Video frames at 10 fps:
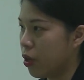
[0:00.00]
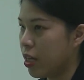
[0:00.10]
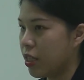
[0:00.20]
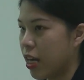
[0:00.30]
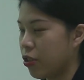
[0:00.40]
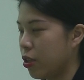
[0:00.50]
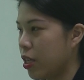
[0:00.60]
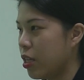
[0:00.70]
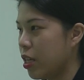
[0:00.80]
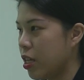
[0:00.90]
it's
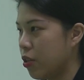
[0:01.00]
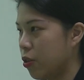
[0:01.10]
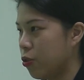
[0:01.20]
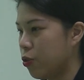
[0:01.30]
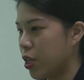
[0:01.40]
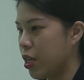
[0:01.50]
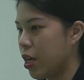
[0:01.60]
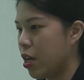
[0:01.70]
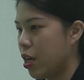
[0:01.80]
actually the industry.